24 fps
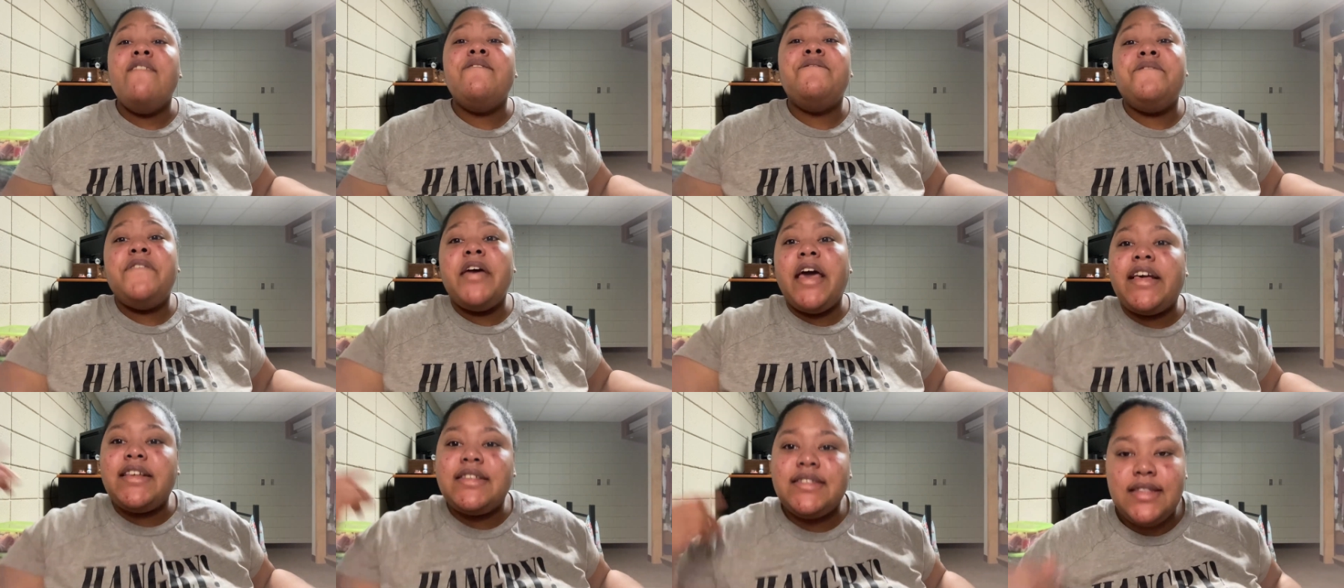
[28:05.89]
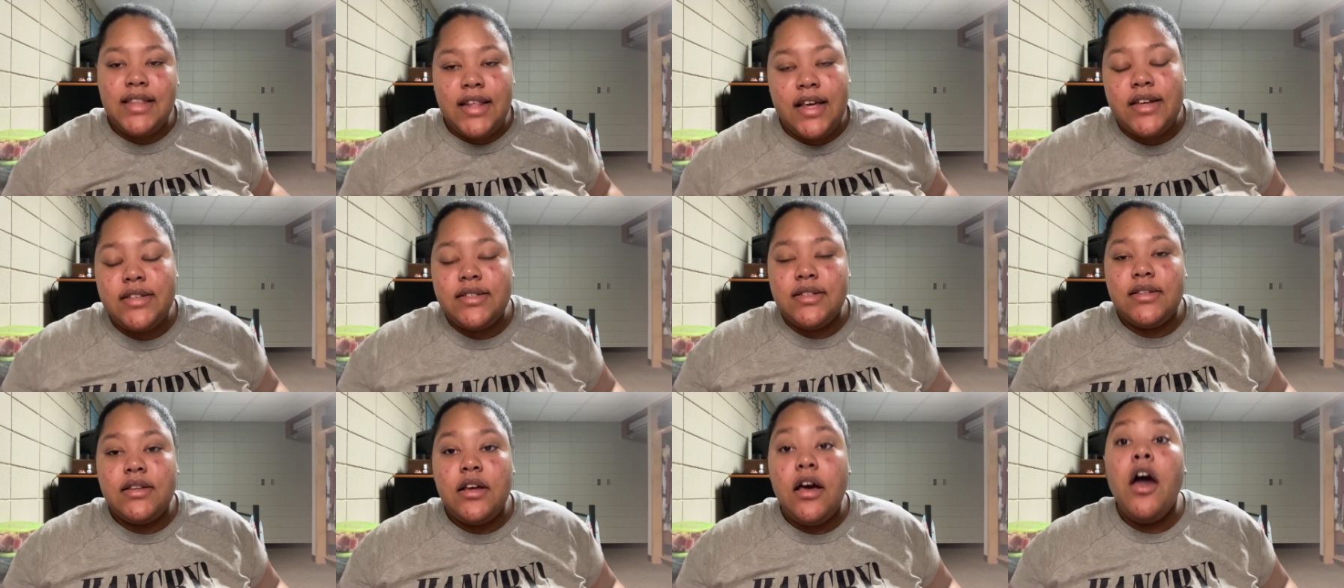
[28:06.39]
Fix
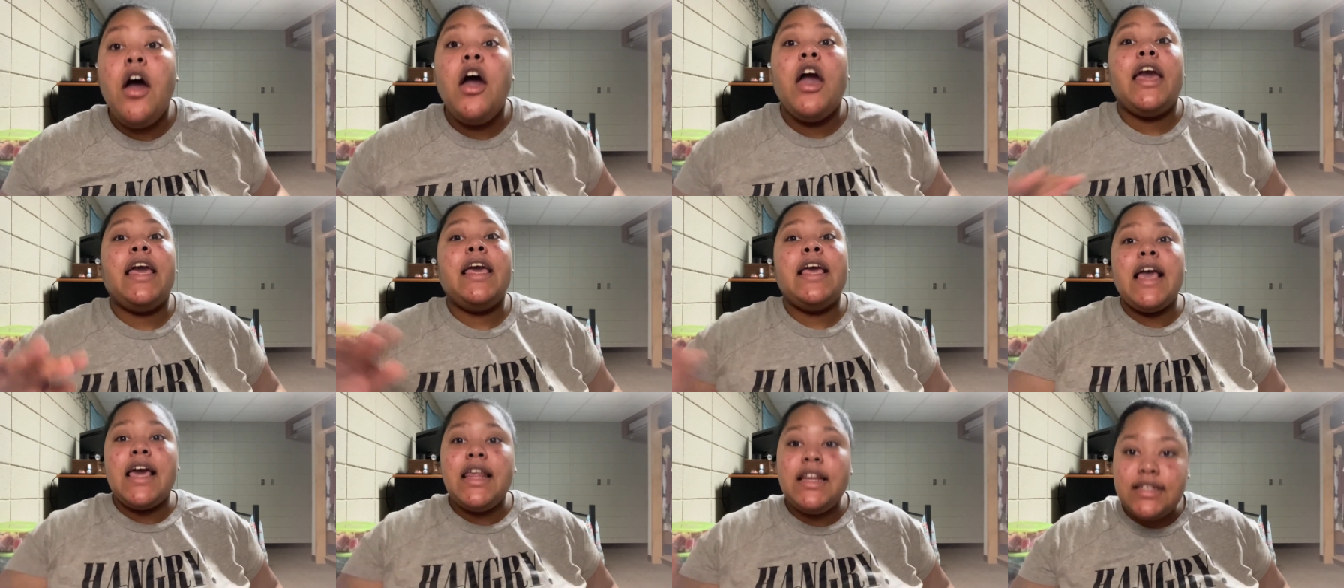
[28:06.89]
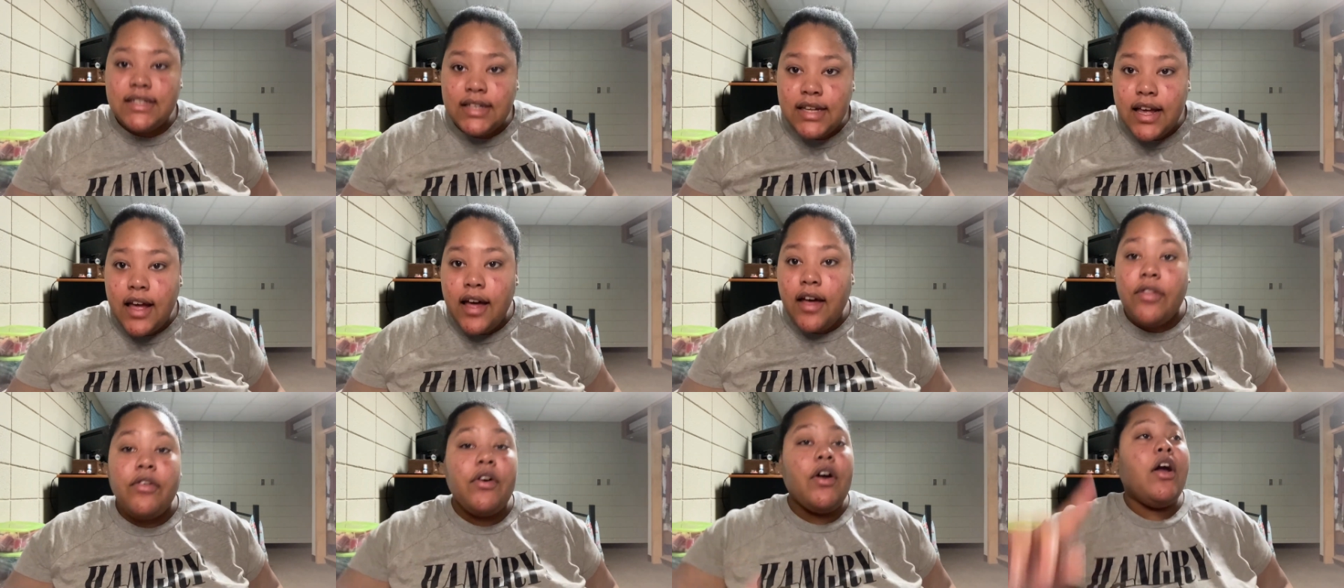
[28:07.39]
this. Get it
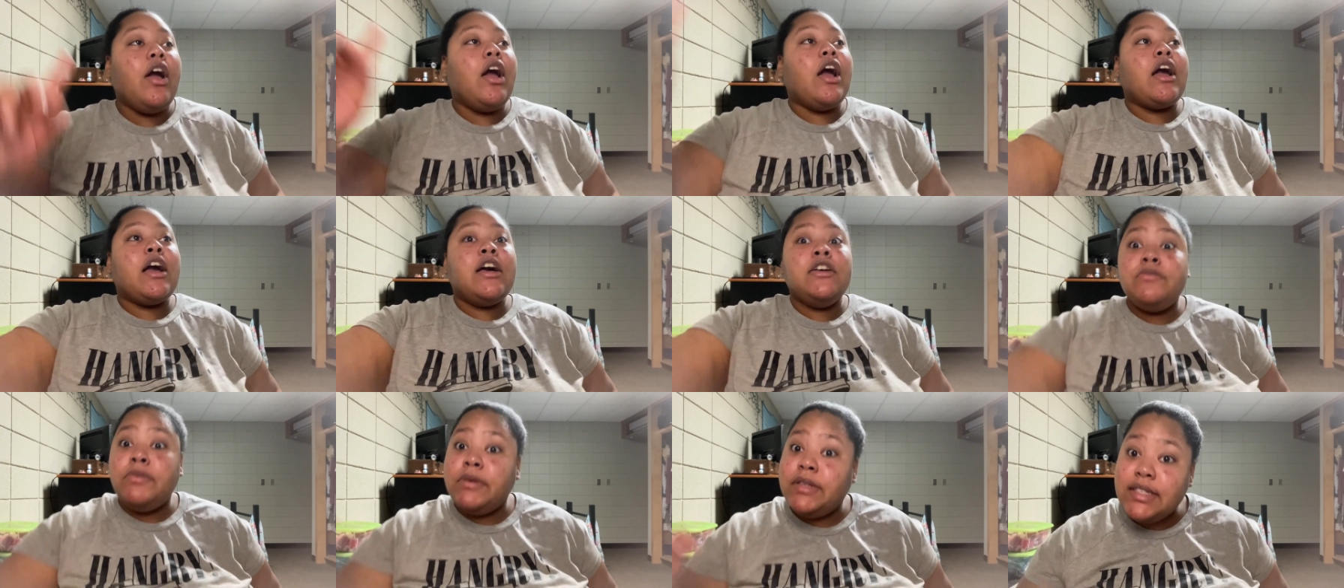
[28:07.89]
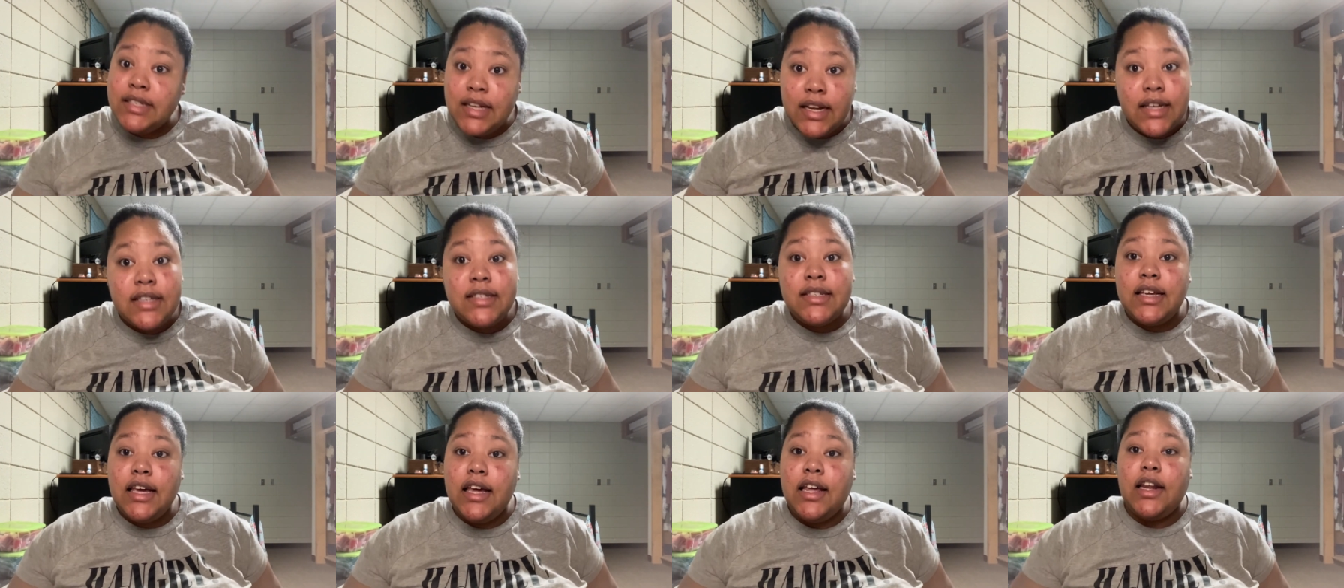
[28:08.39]
together. Because we sick of
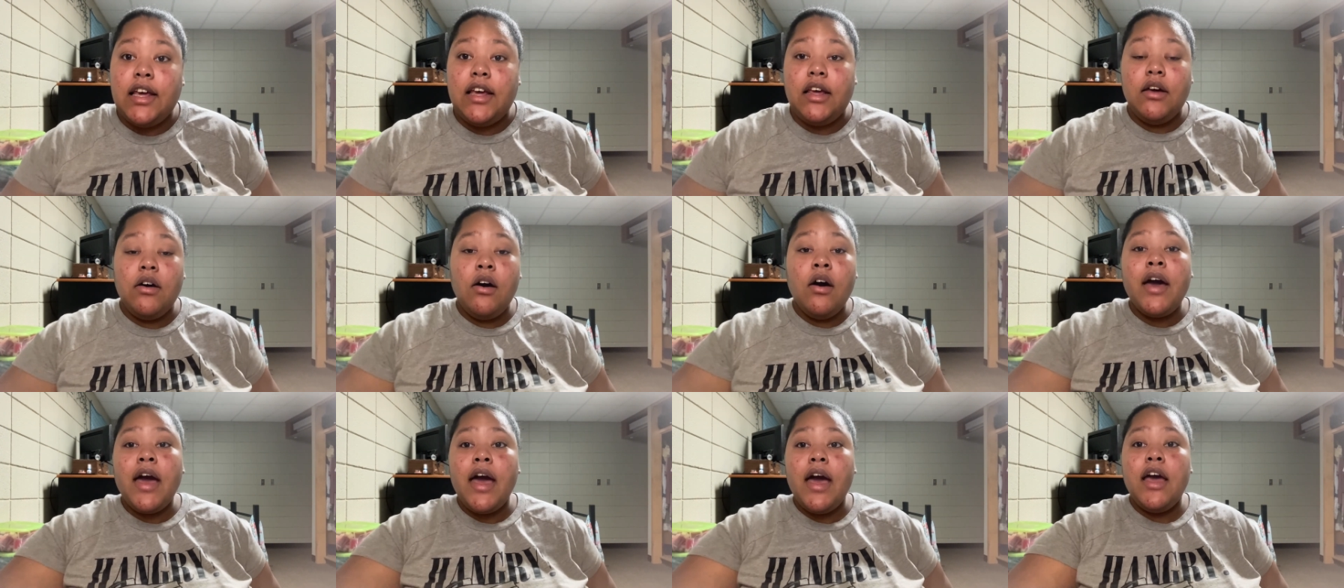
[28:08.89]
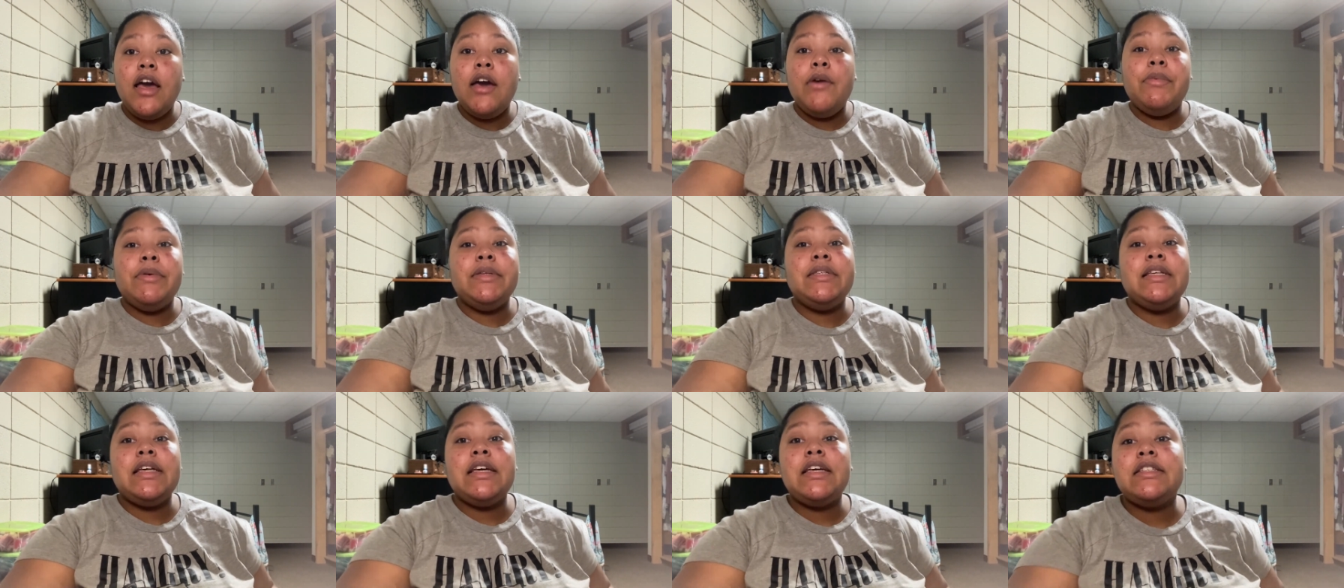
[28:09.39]
seeing it, okay? We
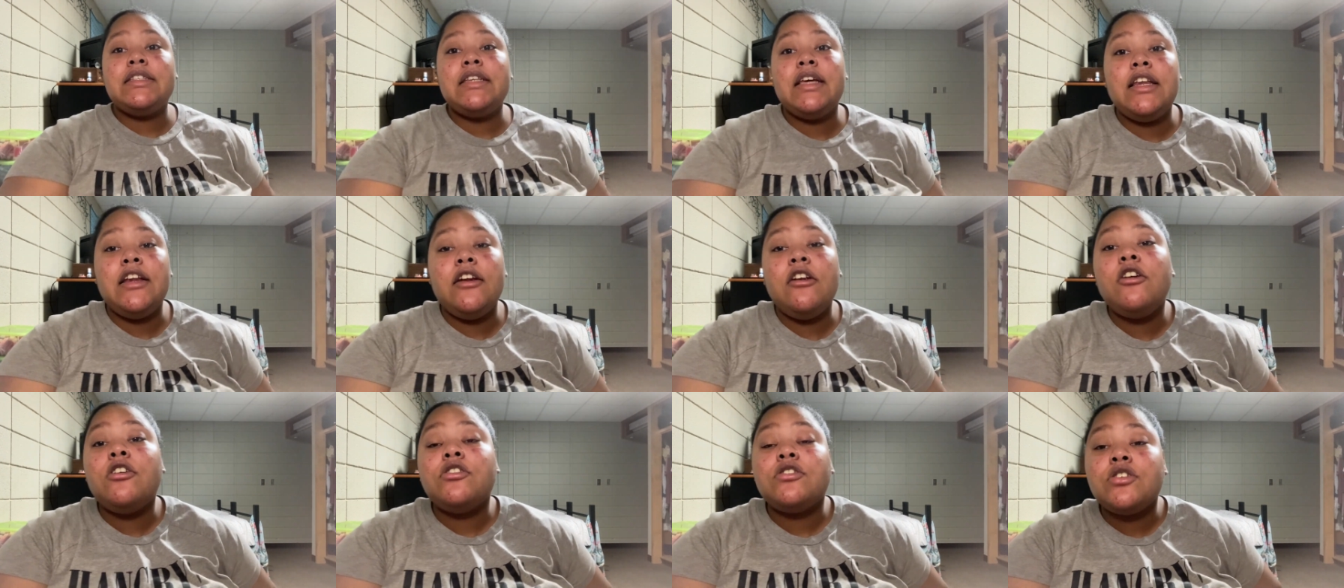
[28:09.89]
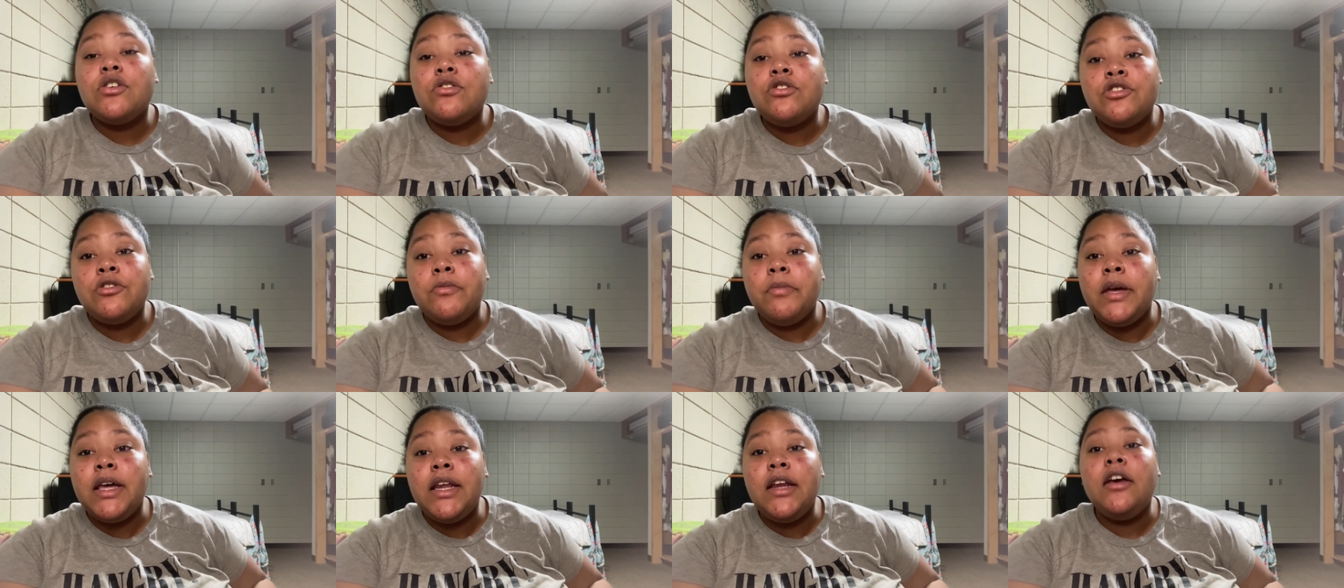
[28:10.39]
sick of seeing it on social
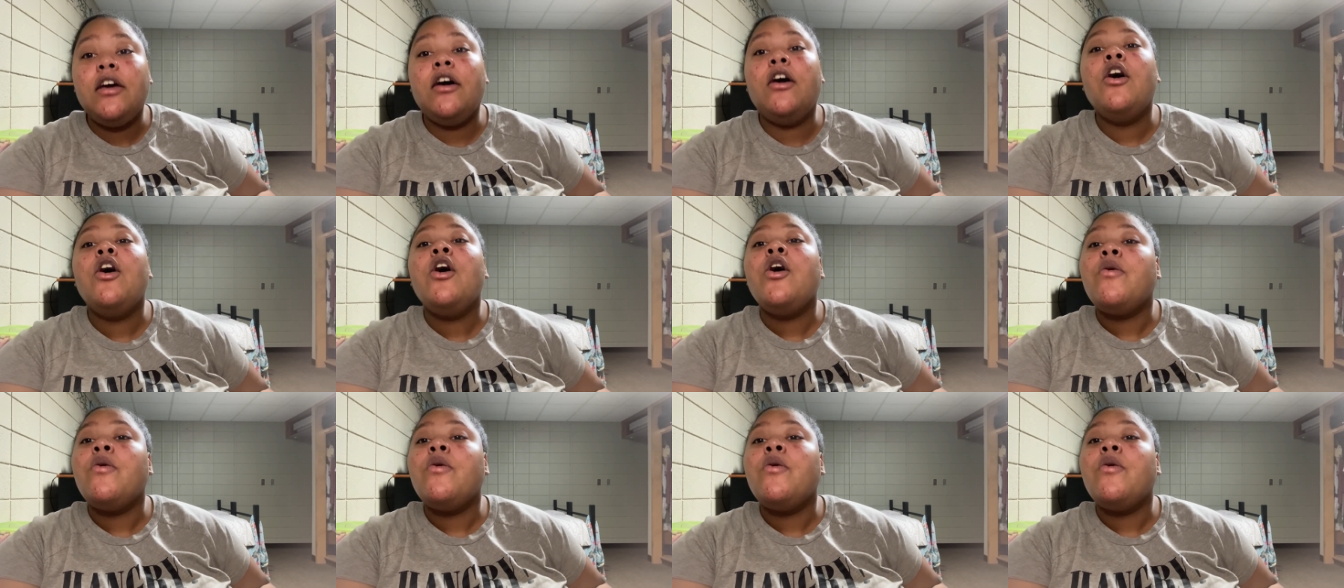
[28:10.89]
media.